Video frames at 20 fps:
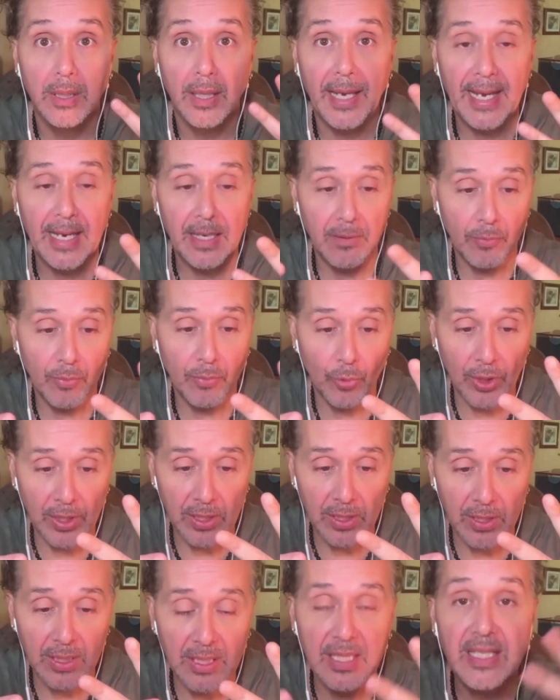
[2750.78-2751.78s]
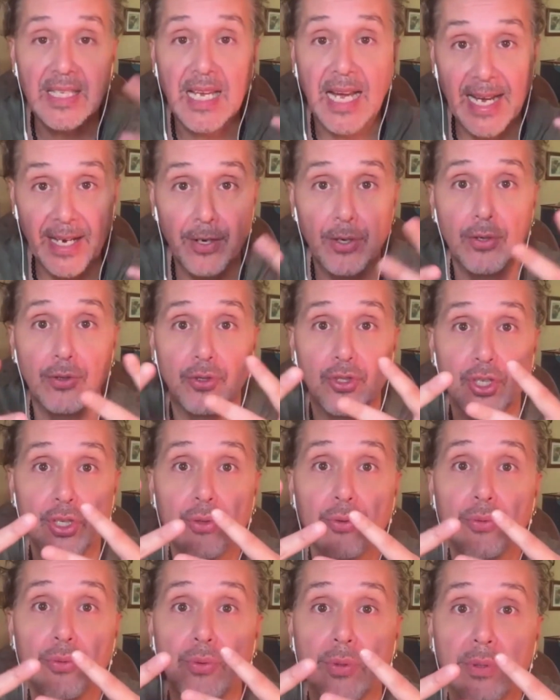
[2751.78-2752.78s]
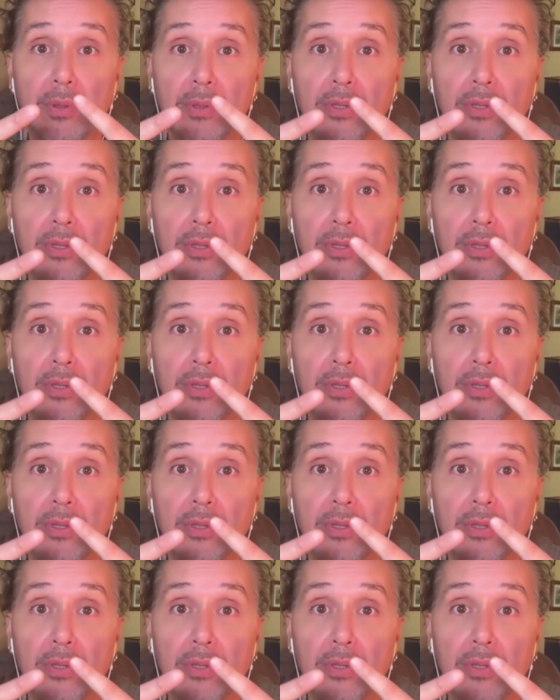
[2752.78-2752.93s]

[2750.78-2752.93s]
and would desire to